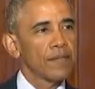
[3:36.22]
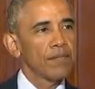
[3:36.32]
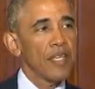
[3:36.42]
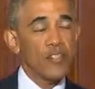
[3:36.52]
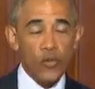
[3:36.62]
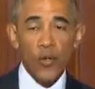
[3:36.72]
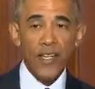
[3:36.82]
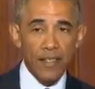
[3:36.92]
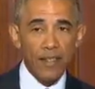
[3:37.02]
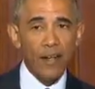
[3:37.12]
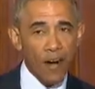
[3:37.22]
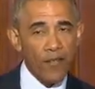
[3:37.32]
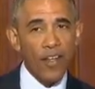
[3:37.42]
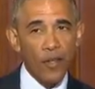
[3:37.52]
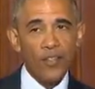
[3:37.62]
mistreat our
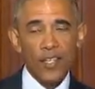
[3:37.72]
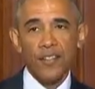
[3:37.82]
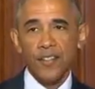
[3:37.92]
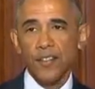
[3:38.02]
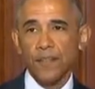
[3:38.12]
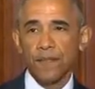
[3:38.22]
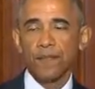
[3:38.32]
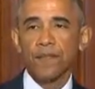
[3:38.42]
fellow citizens.